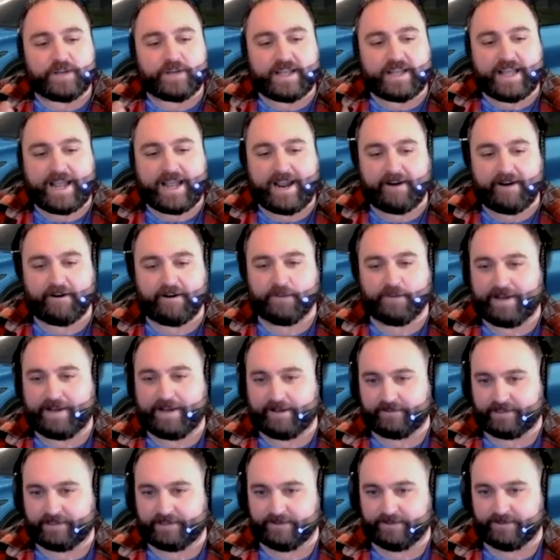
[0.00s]
care
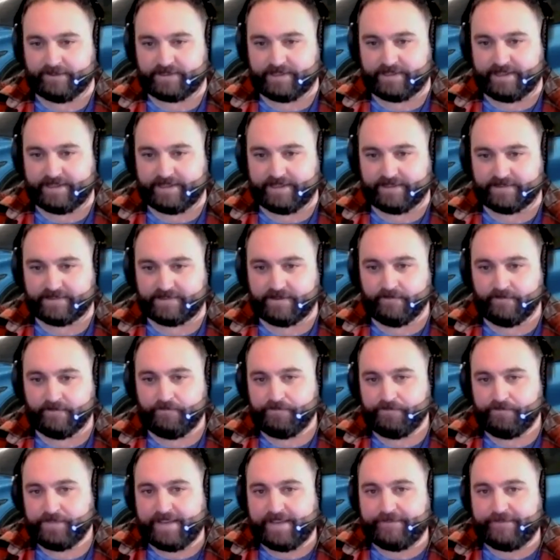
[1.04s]
about those things,
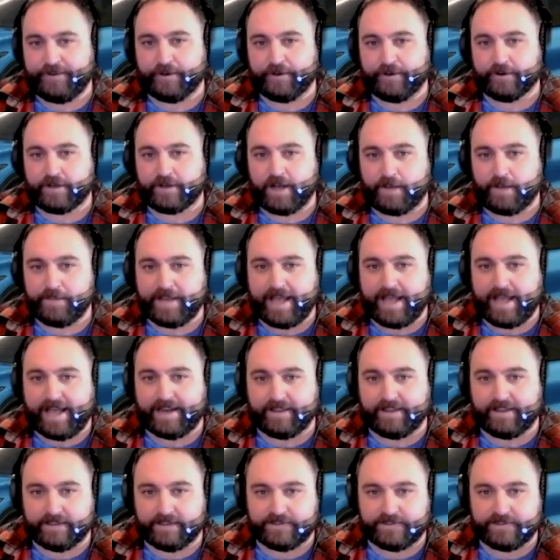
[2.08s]
if you're coming
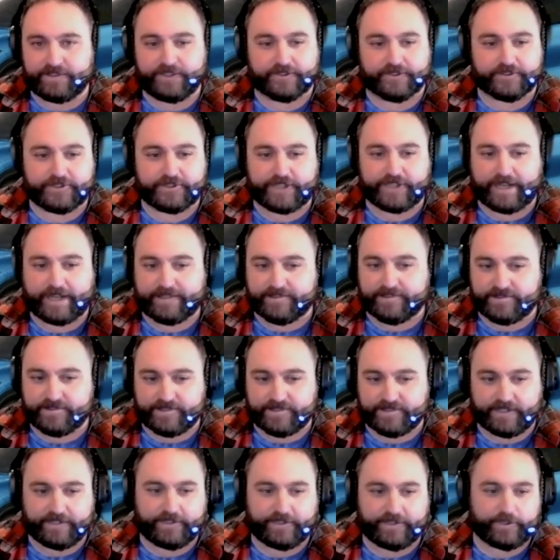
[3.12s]
out of this, you're Gen Z,
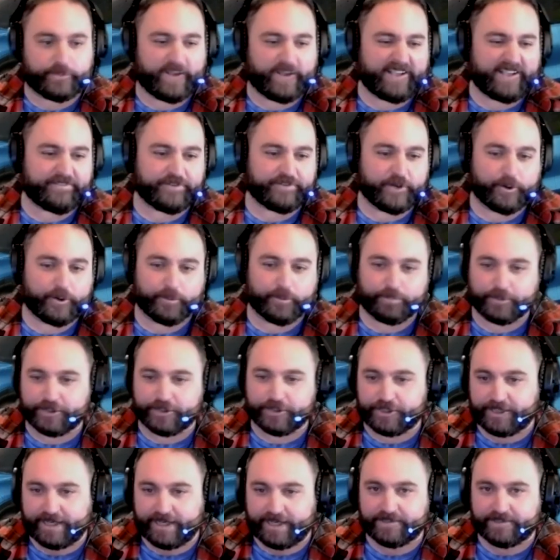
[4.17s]
you have no
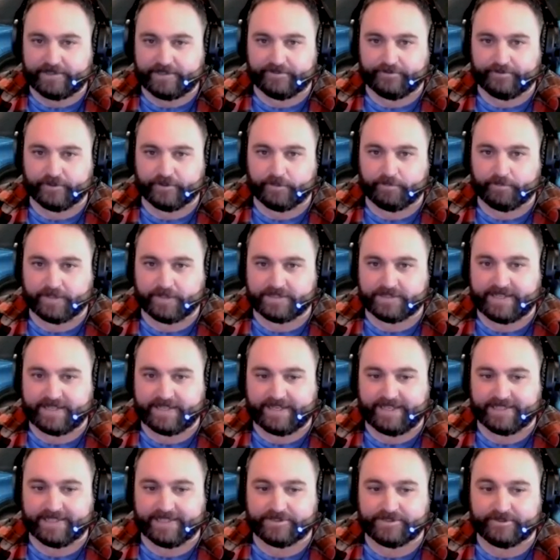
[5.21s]
appreciation for the Mustang
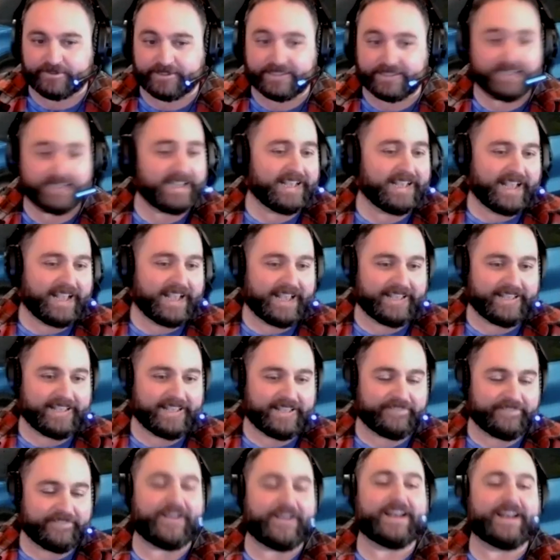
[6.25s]
history.
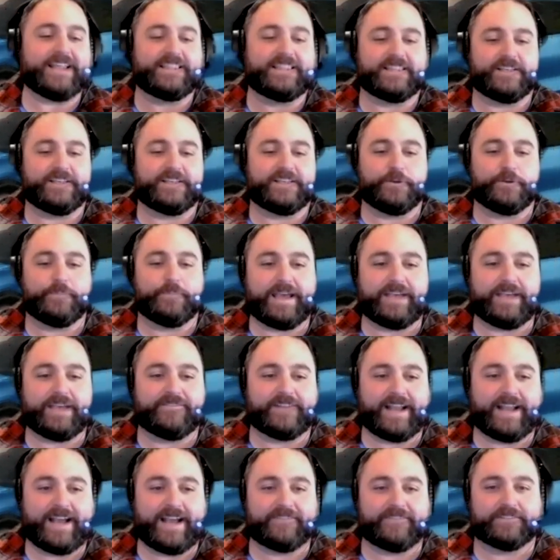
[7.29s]
If anything, you may
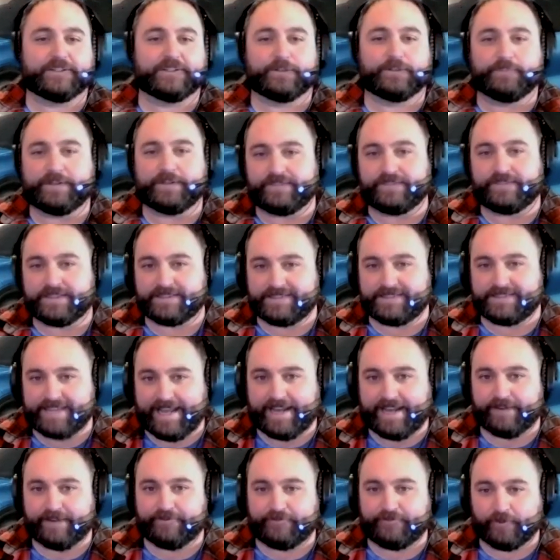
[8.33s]
even have a little bit of
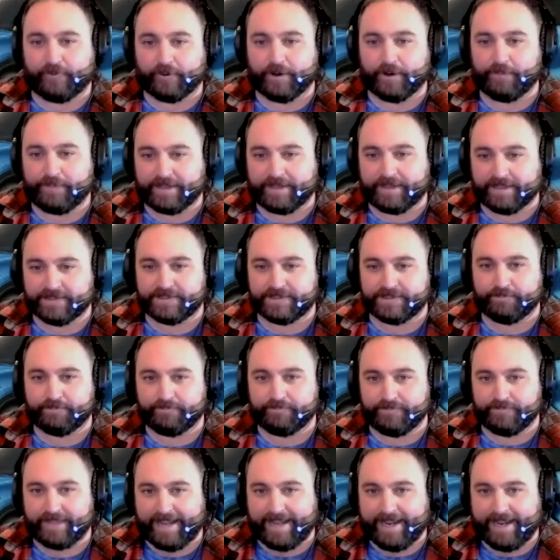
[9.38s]
disdain for it because the
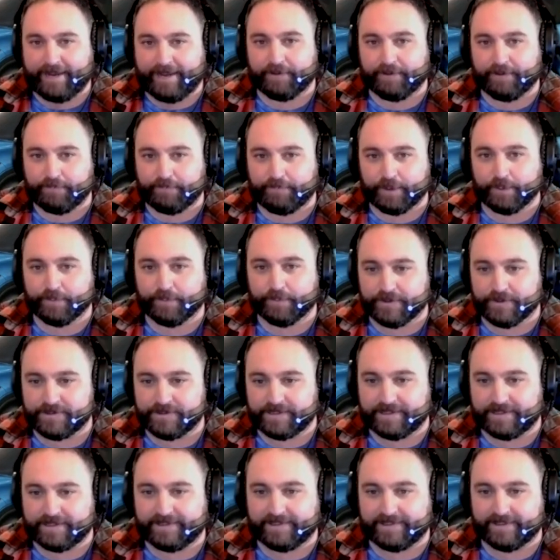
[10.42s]
angry
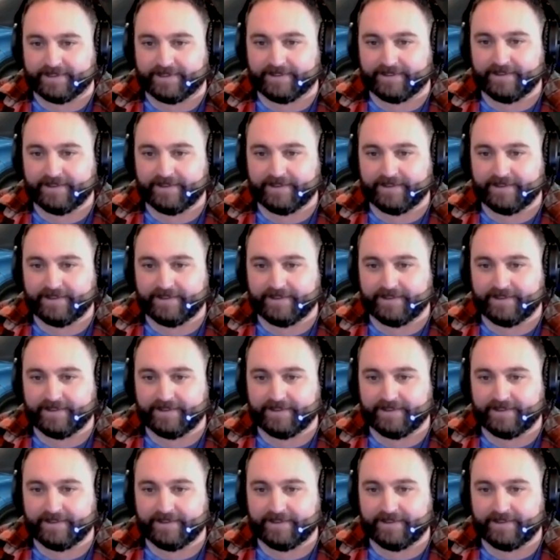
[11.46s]
boomers at the